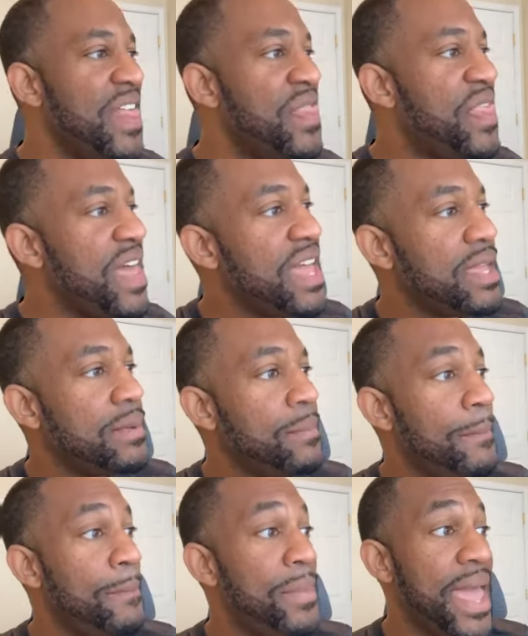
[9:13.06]
And
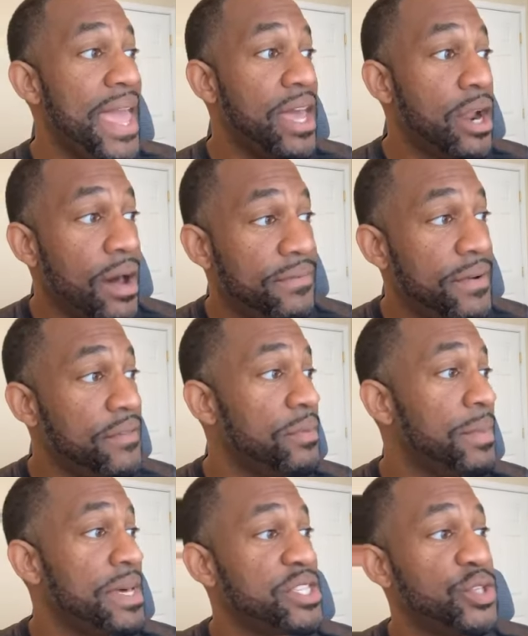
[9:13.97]
then pay it off
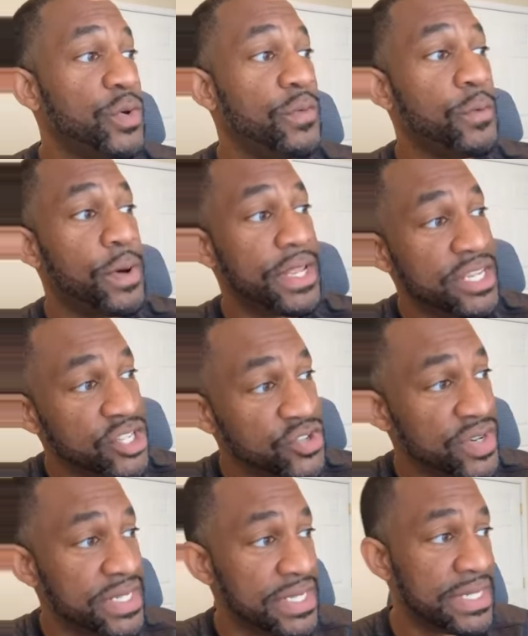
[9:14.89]
every month to avoid
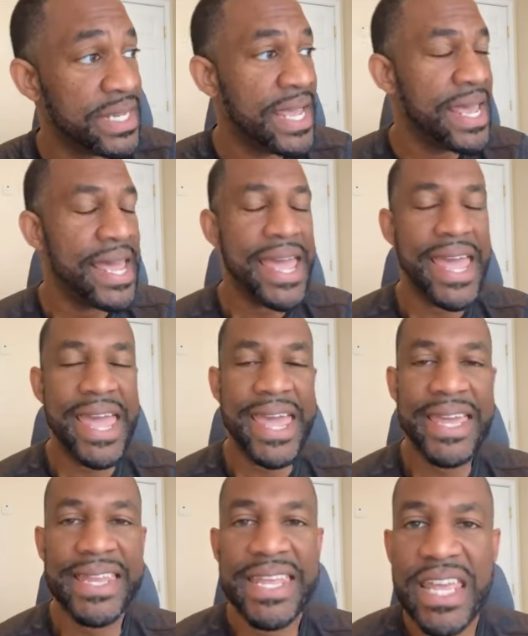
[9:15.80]
interest.
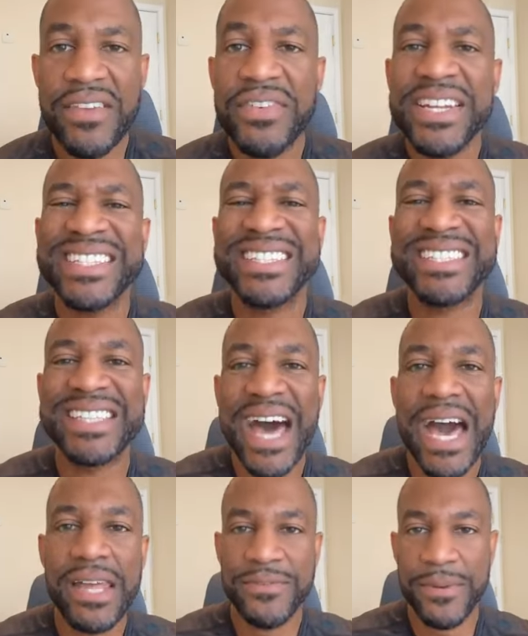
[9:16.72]
And even
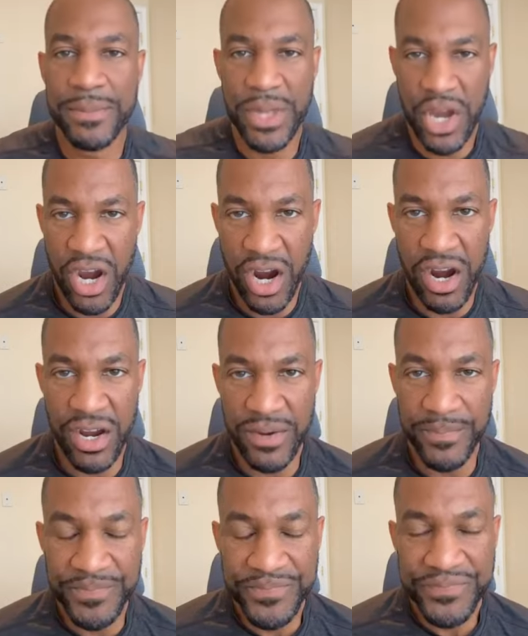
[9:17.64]
aside from the
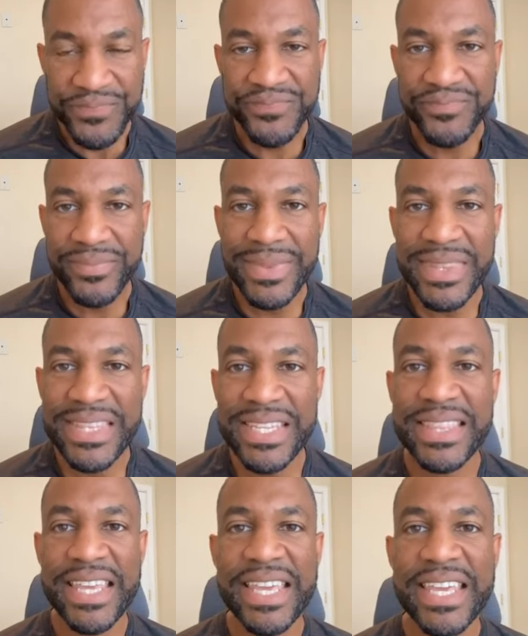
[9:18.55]
card,
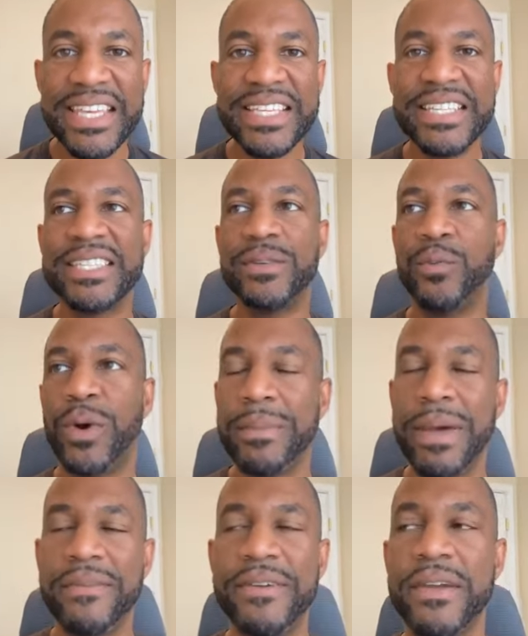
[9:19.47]
the thing is, one
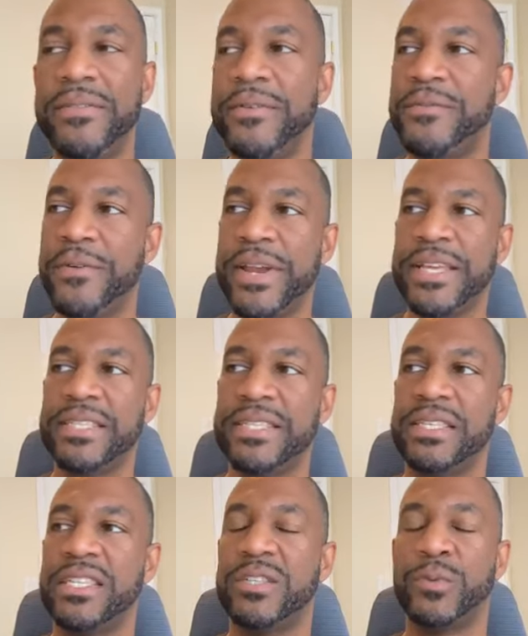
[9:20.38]
of my favorite
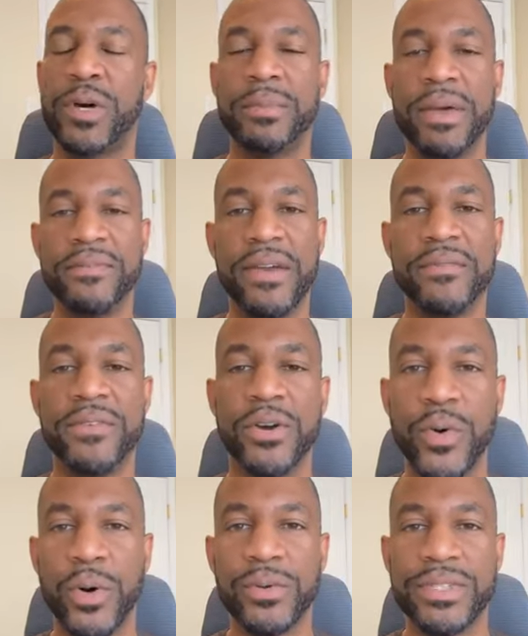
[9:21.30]
phrases, one of my
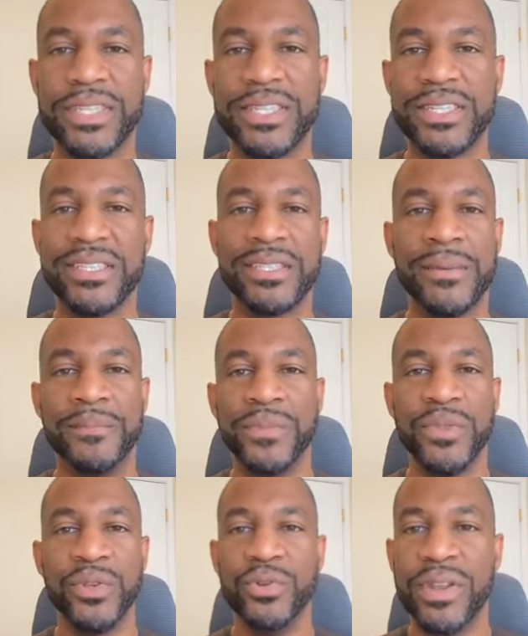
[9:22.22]
favorite quotes is,
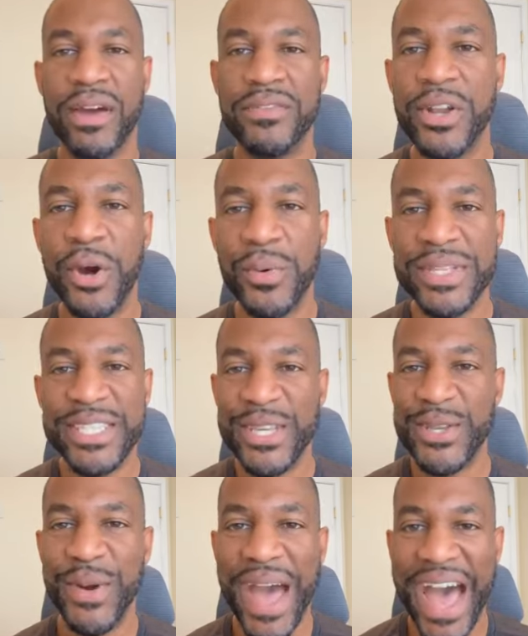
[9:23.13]
you never know
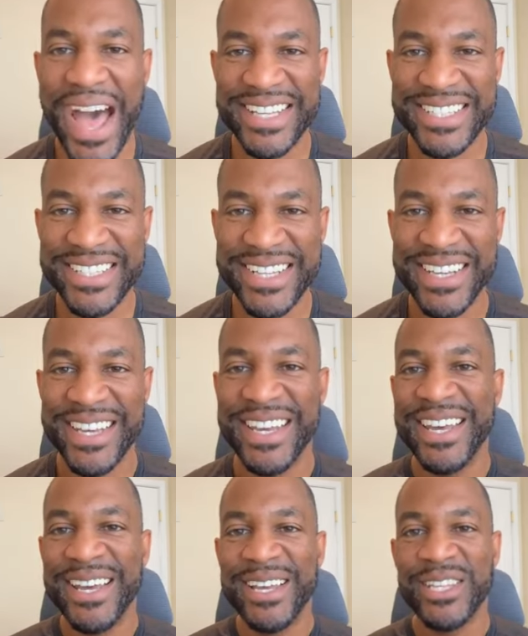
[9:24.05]
until you ask.
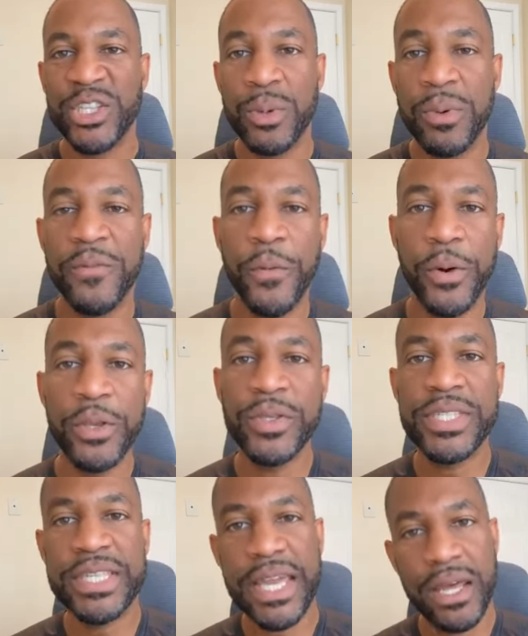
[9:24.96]
So before you
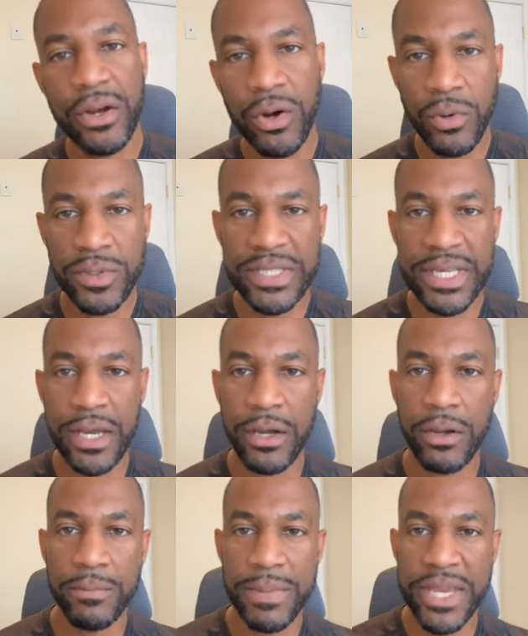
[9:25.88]
stay at a
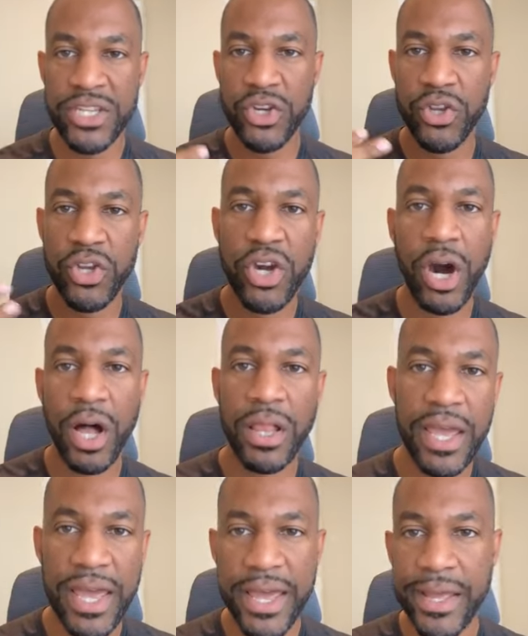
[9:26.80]
hotel, make sure you
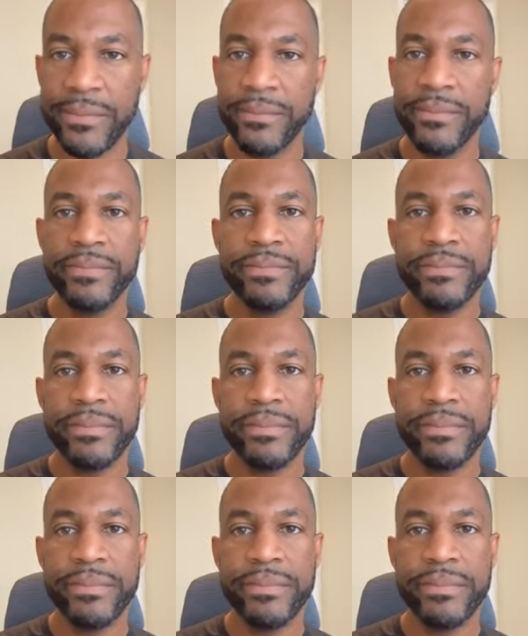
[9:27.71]
call ahead